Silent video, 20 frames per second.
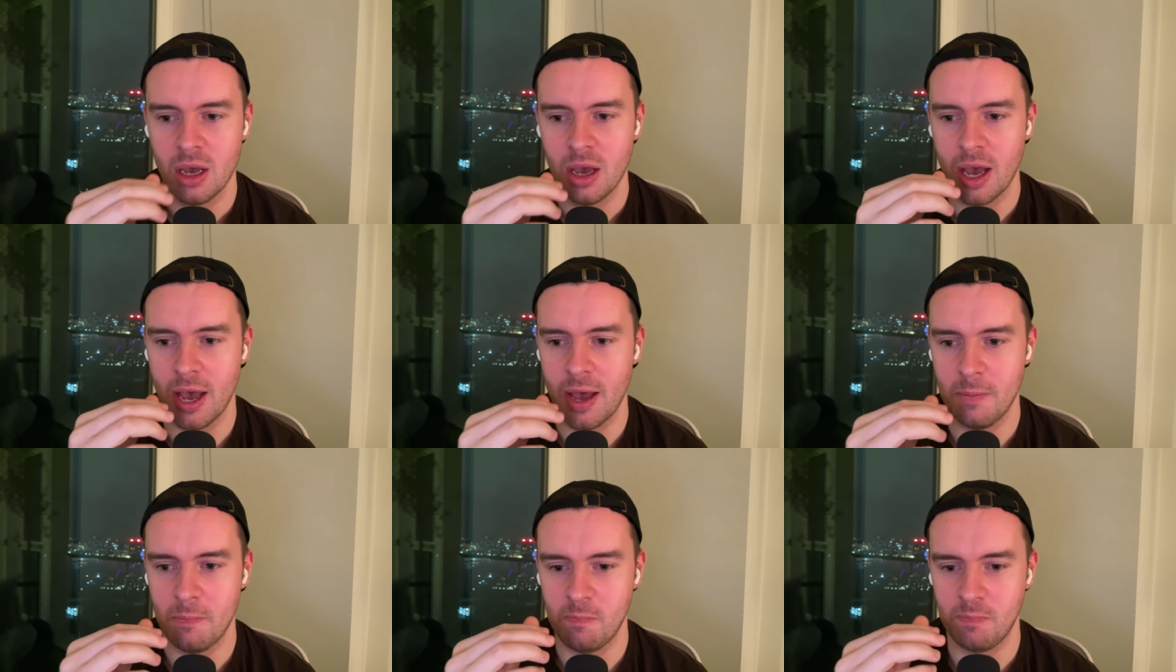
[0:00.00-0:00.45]

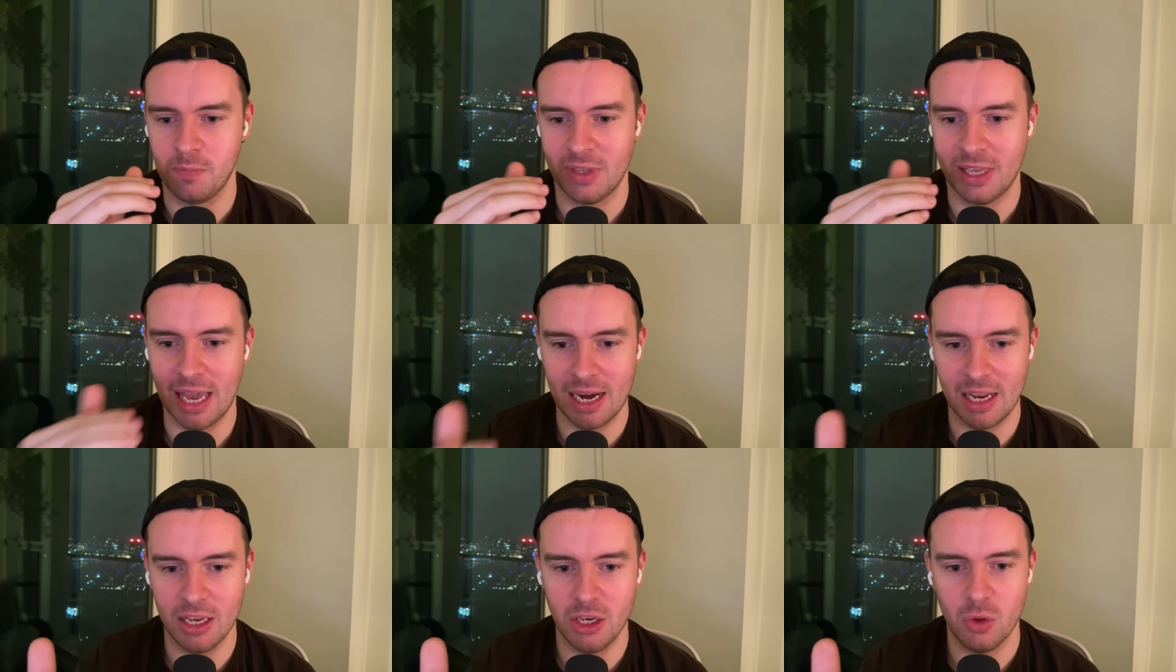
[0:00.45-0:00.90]
um,
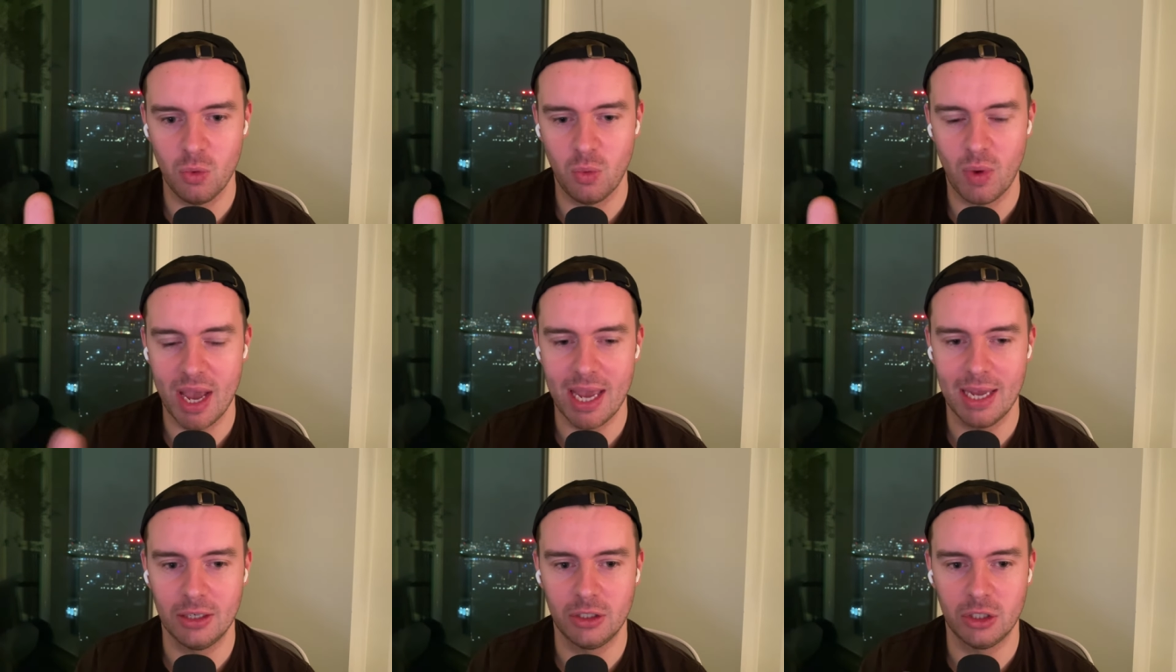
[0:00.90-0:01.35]
get in the
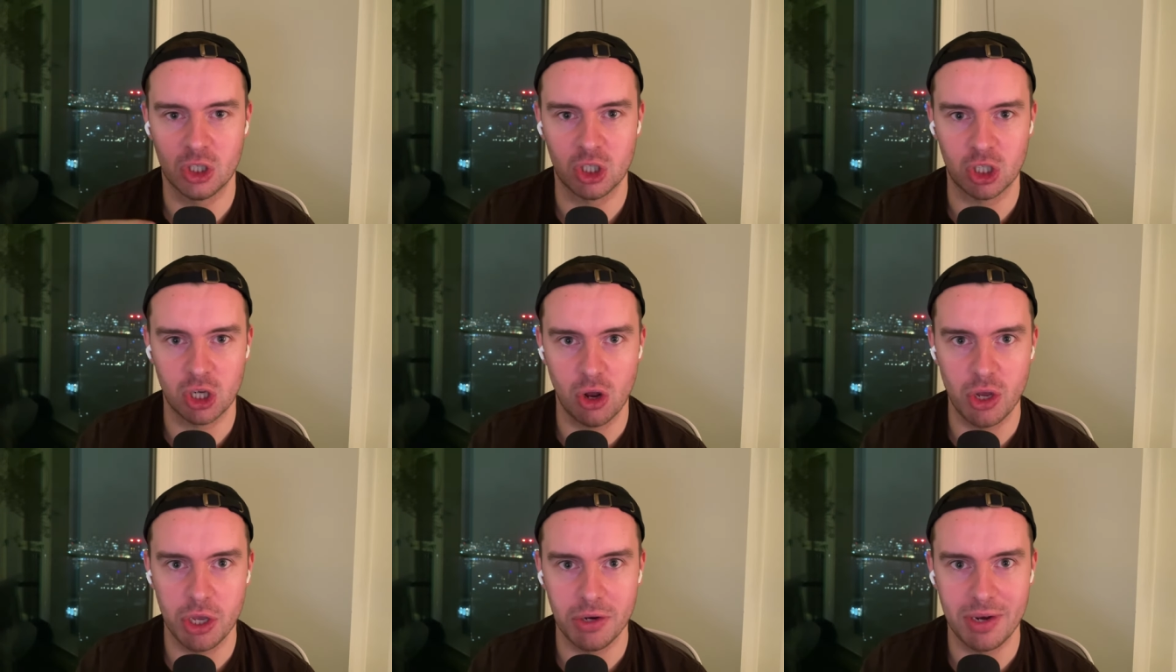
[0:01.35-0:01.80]
way to
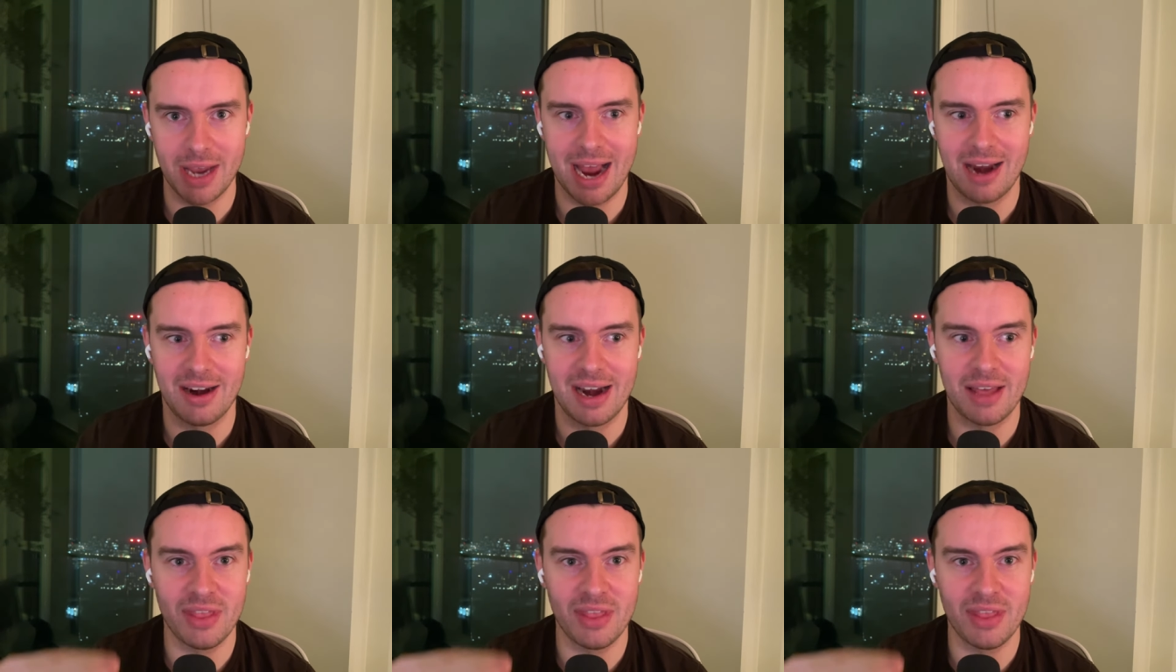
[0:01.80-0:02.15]
slow you down.